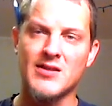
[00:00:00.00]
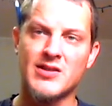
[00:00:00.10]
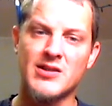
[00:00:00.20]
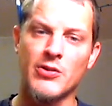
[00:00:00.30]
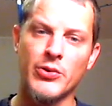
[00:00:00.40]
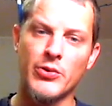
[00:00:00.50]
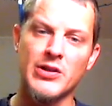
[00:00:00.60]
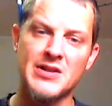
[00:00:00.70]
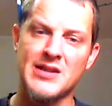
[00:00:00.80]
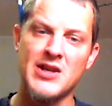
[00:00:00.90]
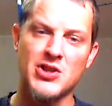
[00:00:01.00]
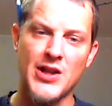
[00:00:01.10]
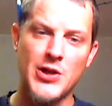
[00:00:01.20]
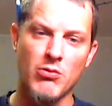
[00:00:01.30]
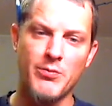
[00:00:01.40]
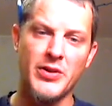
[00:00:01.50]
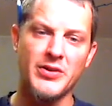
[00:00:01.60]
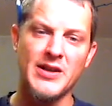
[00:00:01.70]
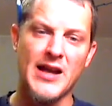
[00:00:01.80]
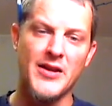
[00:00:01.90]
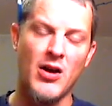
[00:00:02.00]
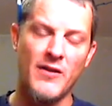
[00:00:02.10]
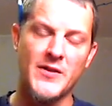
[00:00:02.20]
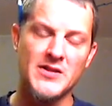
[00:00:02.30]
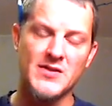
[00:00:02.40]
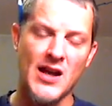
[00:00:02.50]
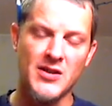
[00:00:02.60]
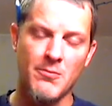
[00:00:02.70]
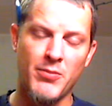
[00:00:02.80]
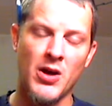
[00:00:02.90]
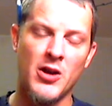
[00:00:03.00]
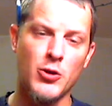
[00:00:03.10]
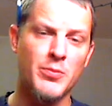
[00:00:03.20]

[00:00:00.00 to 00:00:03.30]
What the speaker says: This is still an organization that you are building on the offensive side of the ball.